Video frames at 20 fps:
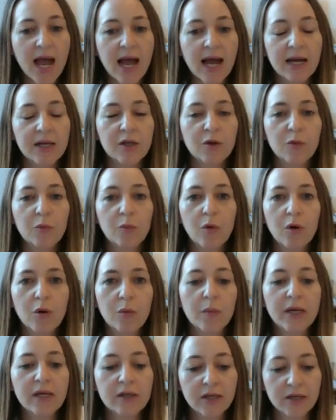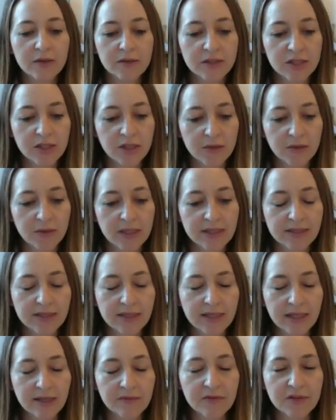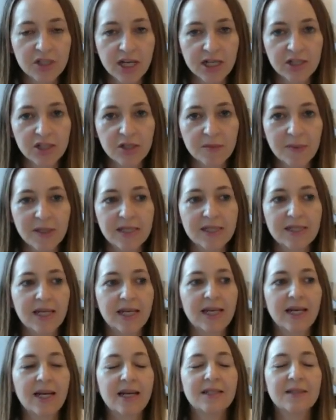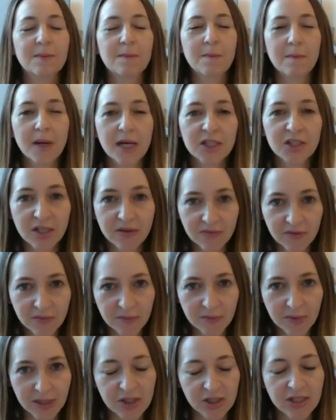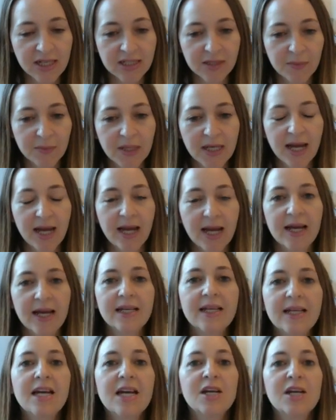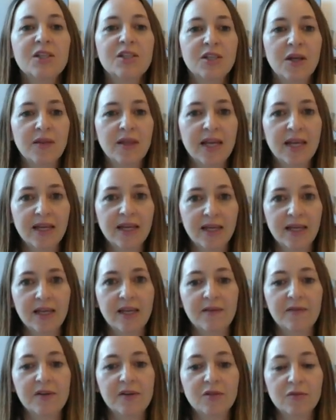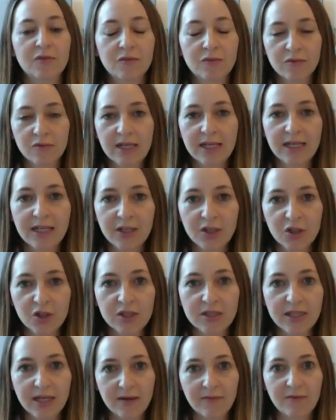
And what we are going to do is give ChatGPT as much information as we can so that it can give us really good